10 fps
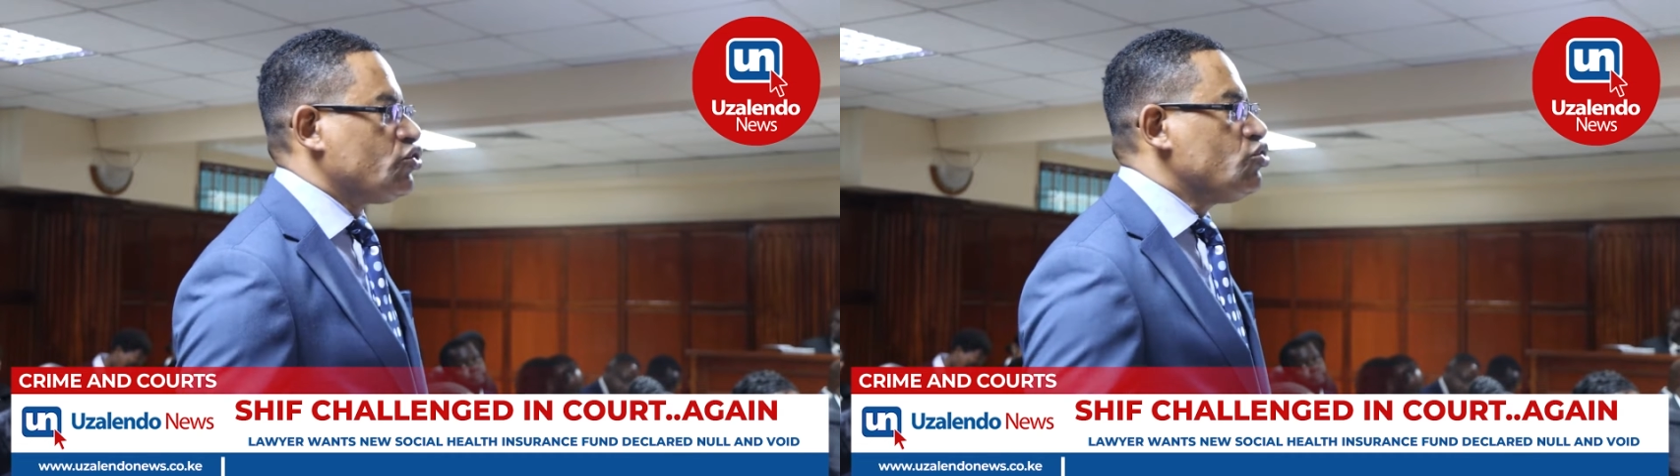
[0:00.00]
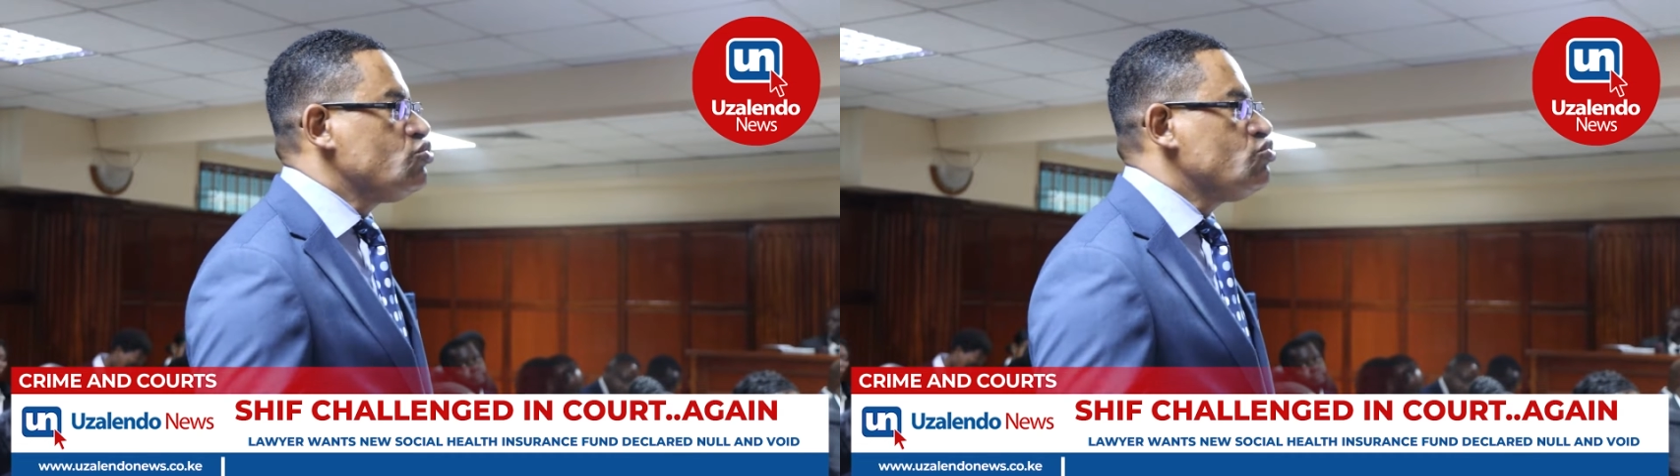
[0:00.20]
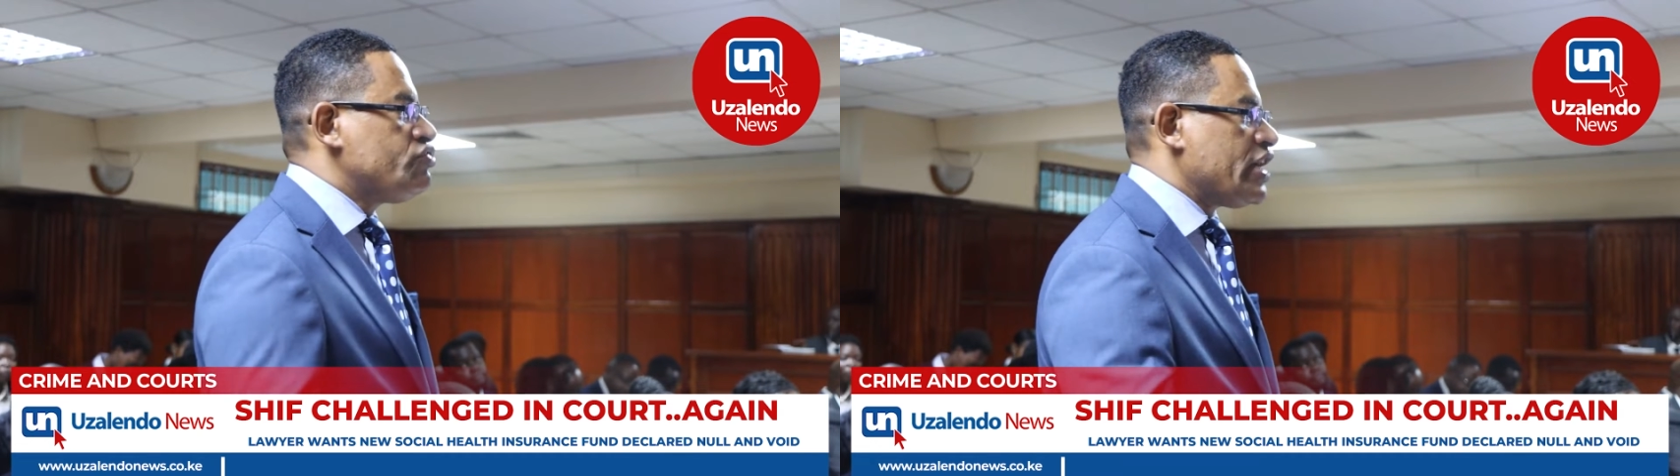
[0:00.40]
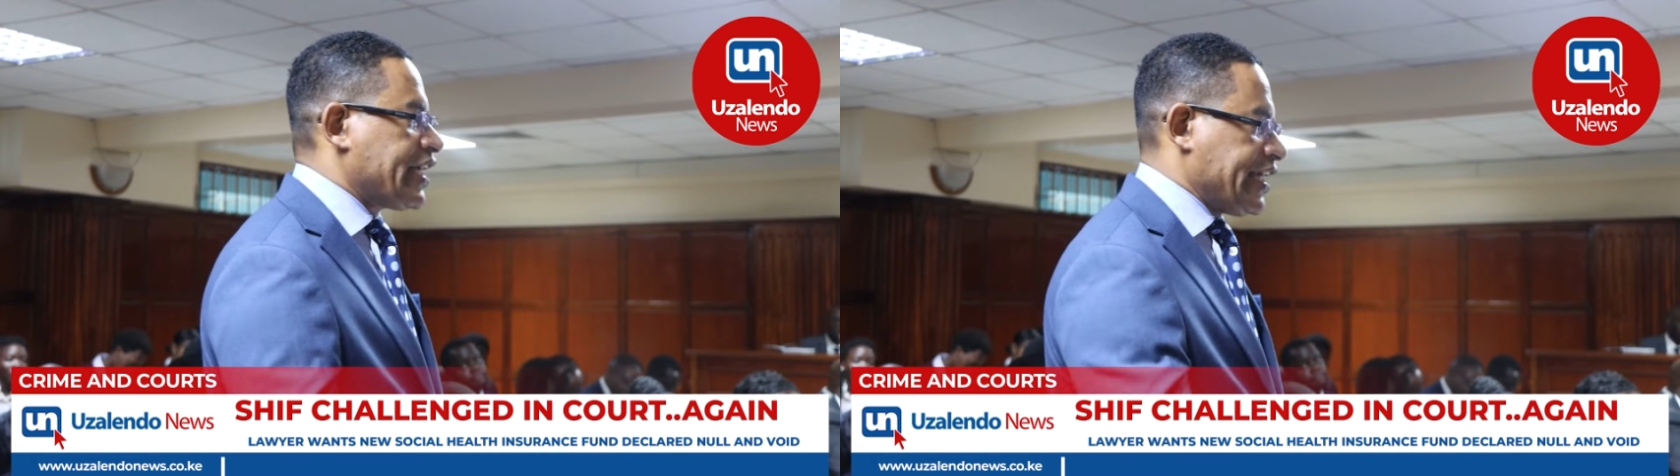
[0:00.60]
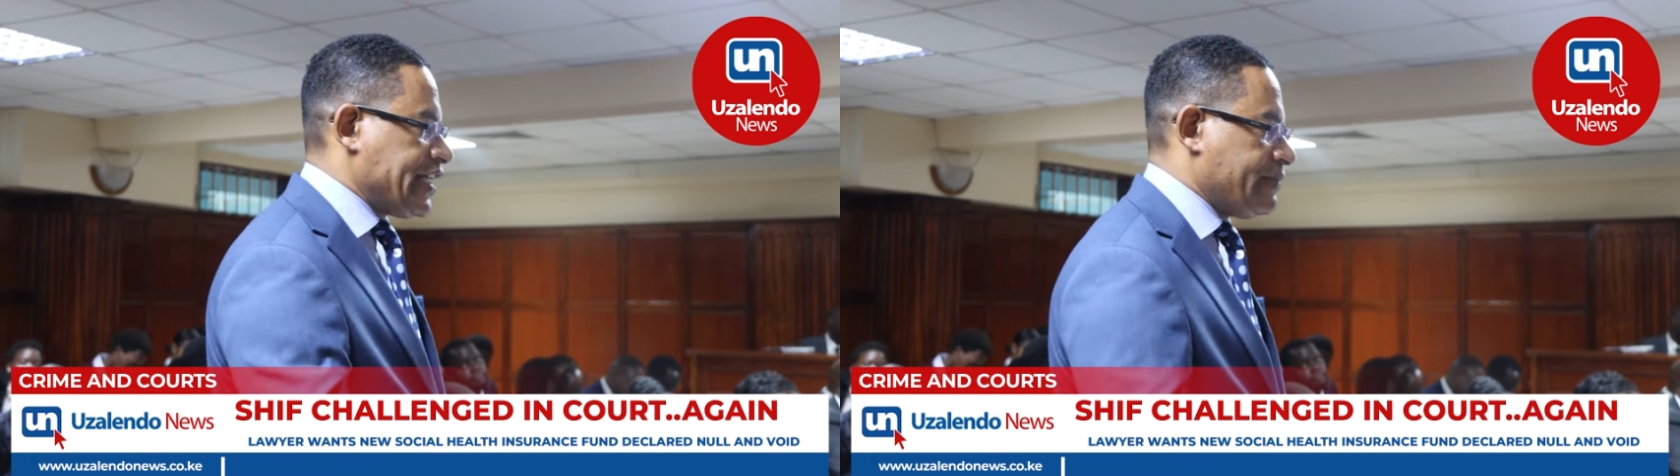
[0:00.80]
to the
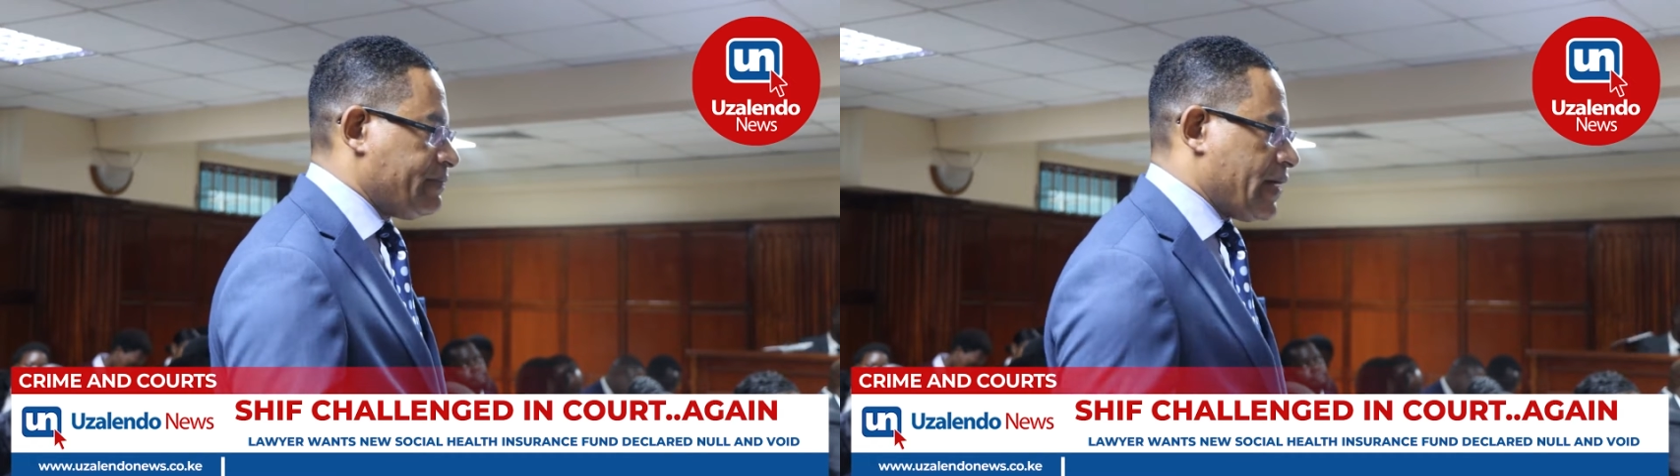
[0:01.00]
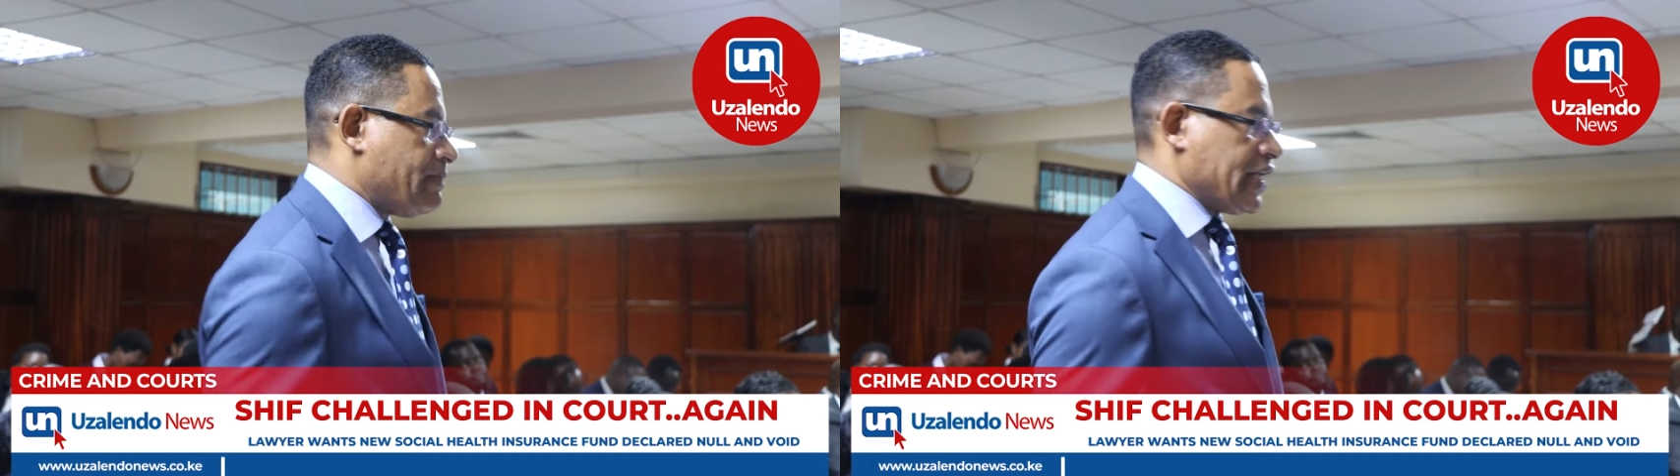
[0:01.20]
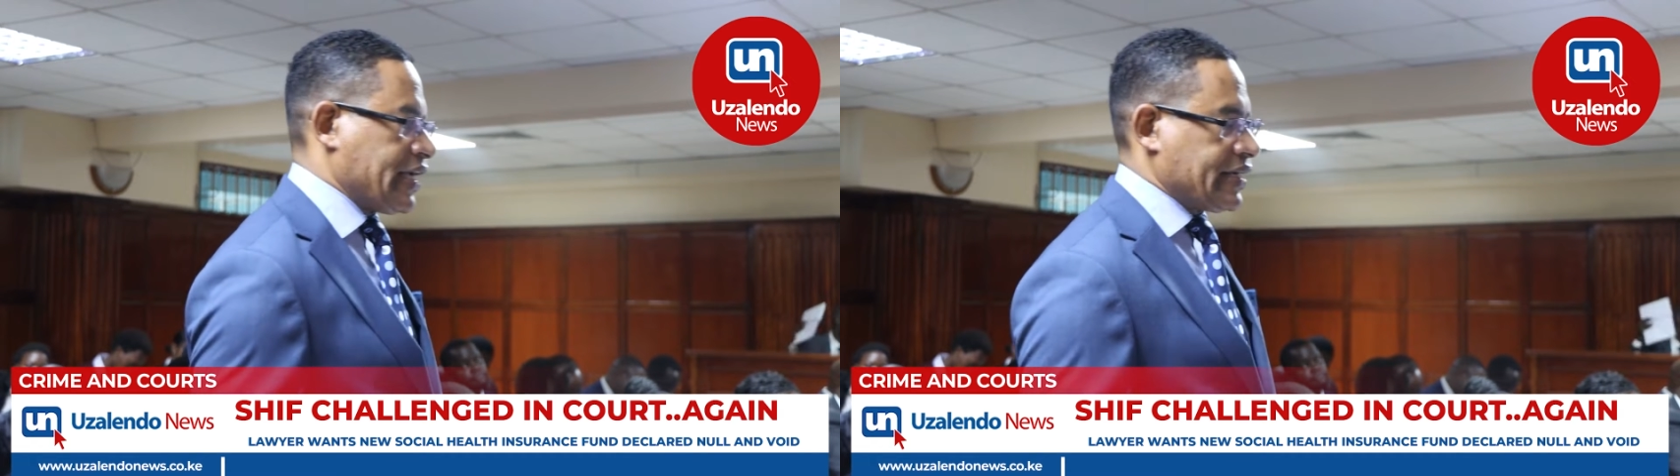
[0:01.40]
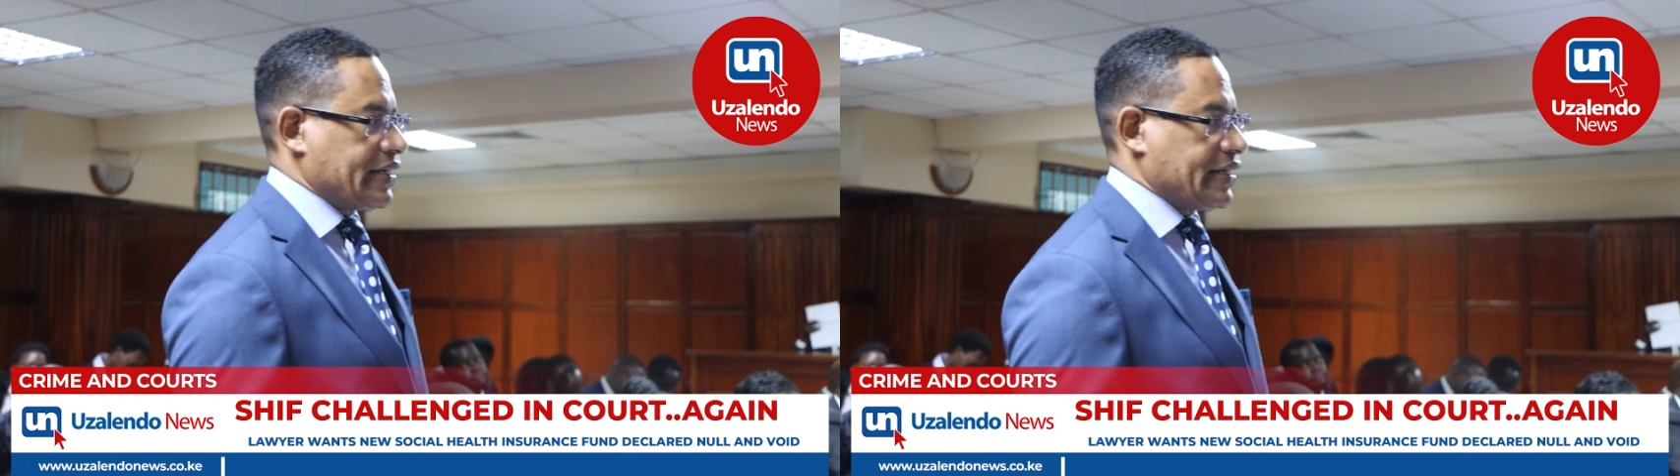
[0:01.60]
Kenyan public